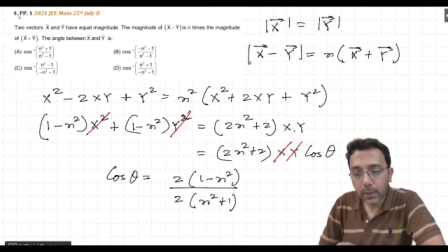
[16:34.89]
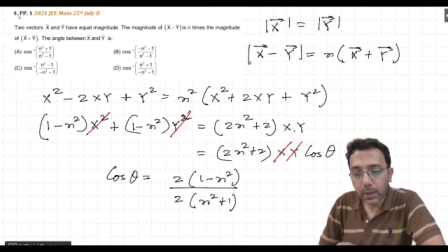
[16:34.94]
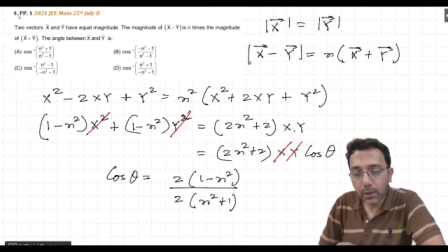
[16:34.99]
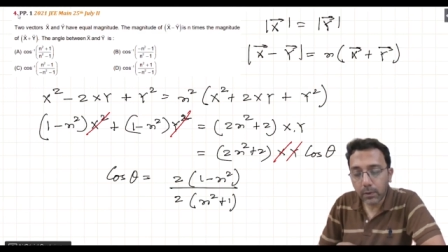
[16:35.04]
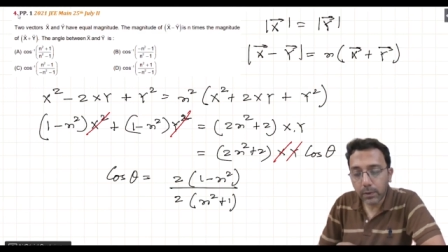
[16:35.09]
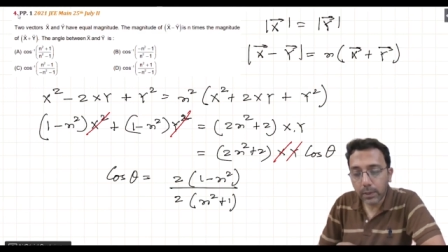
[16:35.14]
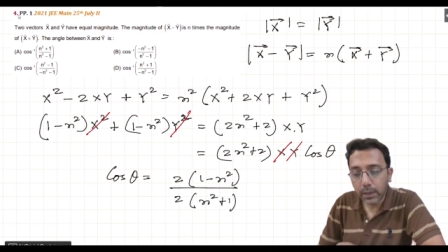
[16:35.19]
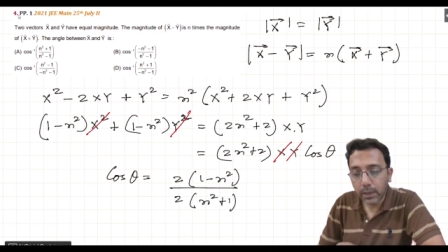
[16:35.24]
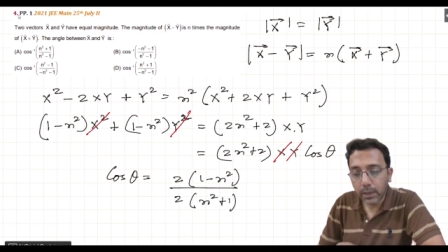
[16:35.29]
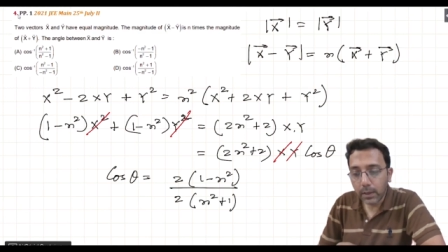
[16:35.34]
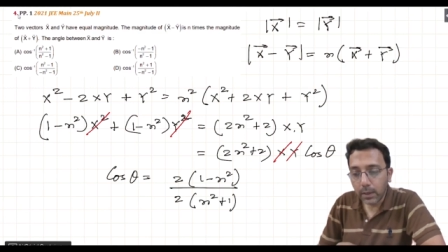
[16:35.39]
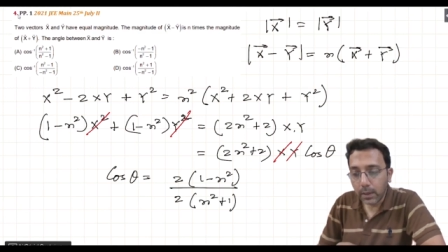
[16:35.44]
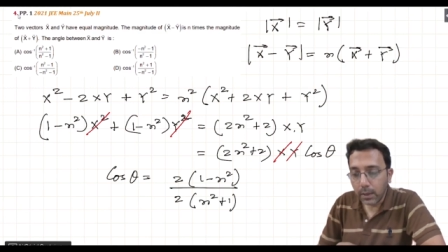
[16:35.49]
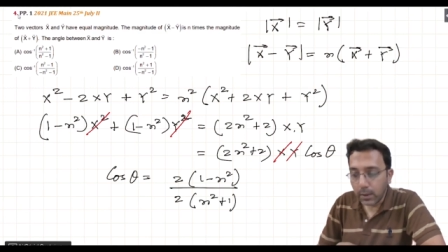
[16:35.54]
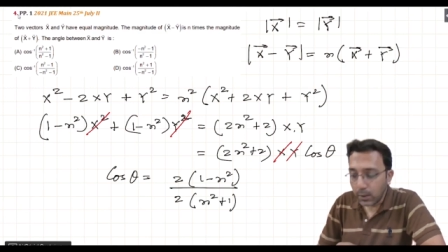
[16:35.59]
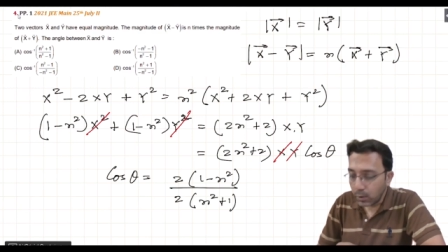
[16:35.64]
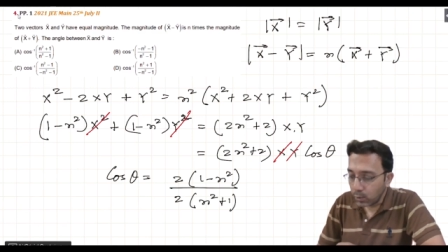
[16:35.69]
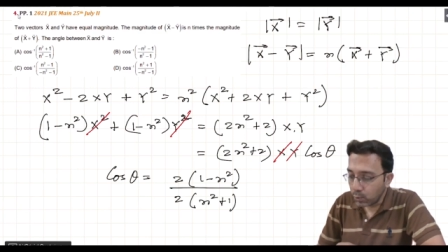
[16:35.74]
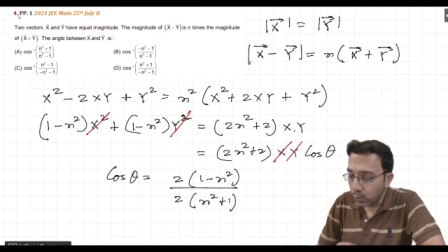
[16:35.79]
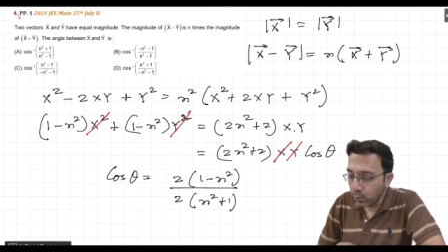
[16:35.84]
Okay,
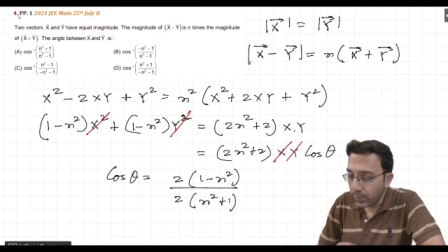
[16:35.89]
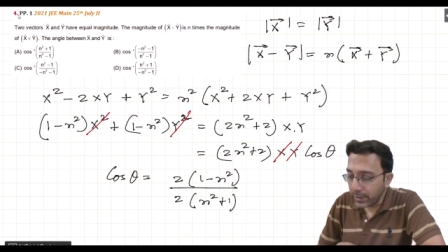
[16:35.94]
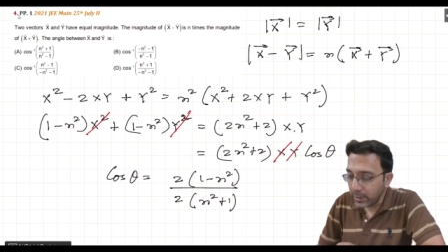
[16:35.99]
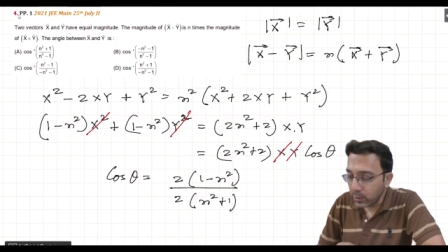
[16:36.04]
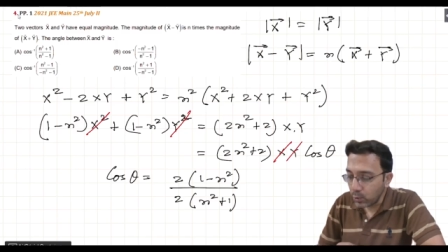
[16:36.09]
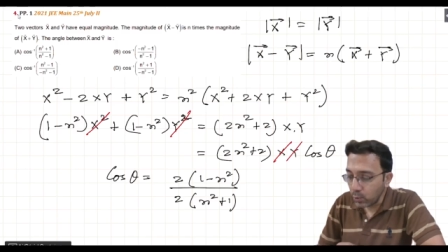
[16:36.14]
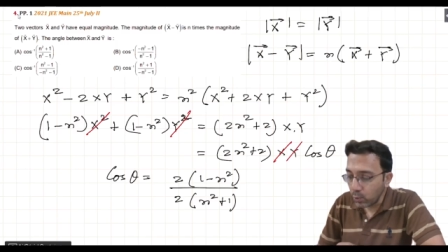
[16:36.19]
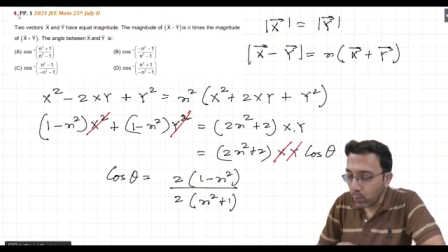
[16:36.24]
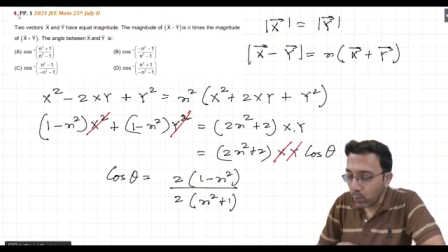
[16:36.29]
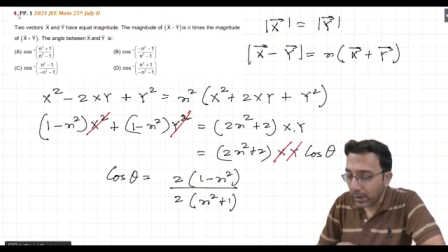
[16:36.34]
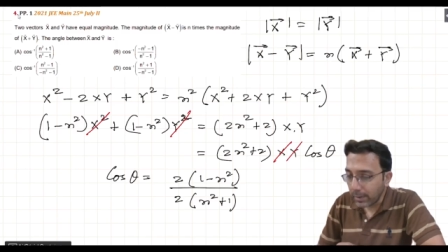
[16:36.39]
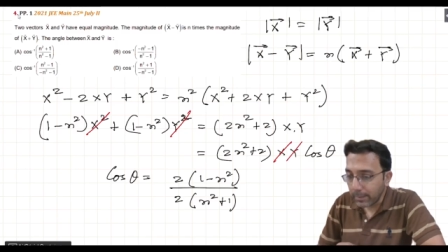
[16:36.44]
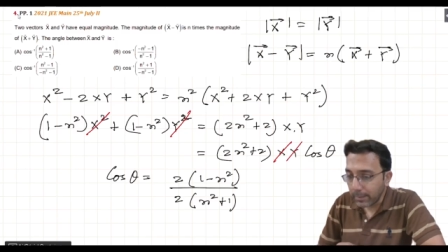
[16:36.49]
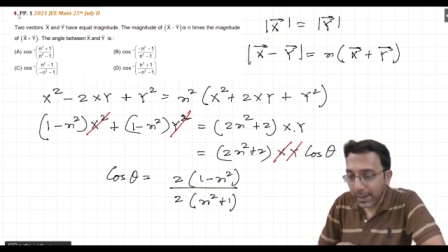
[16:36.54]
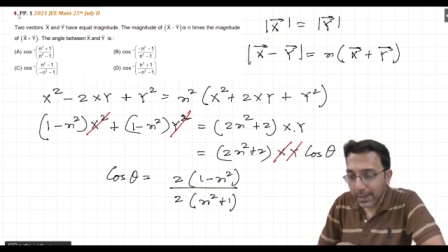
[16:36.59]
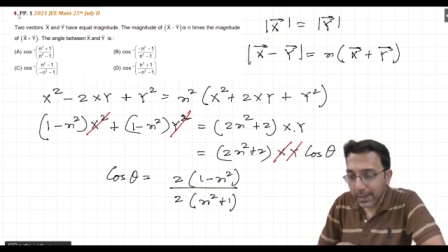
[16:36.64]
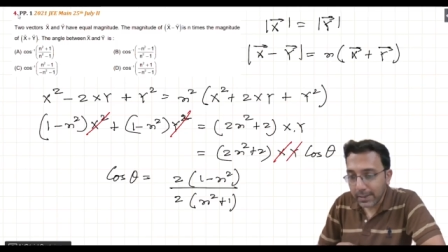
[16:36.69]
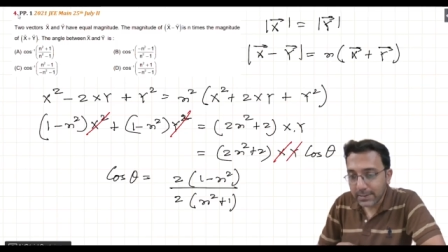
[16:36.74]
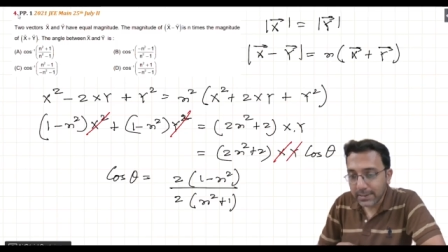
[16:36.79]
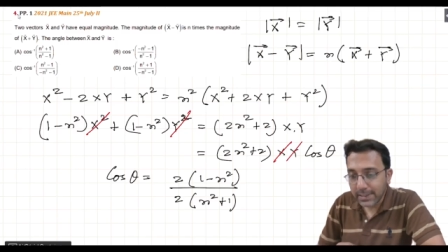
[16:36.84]
2 into 1
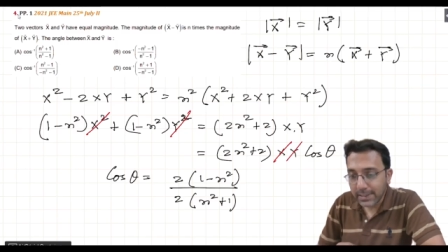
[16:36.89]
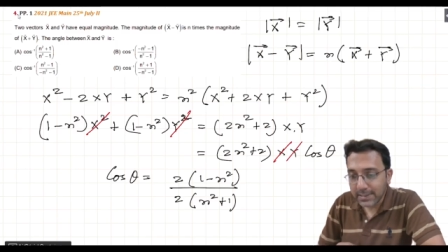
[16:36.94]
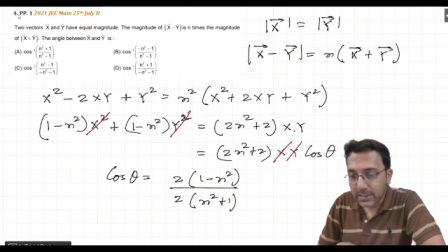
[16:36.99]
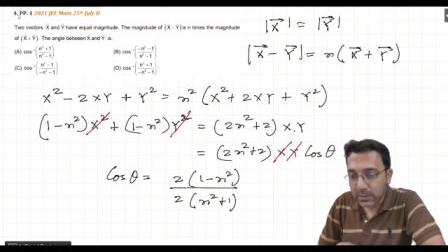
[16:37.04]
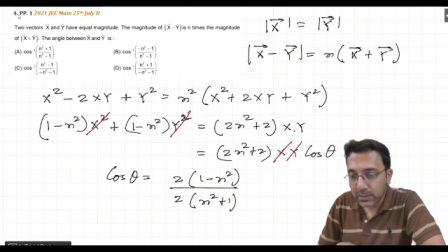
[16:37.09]
minus n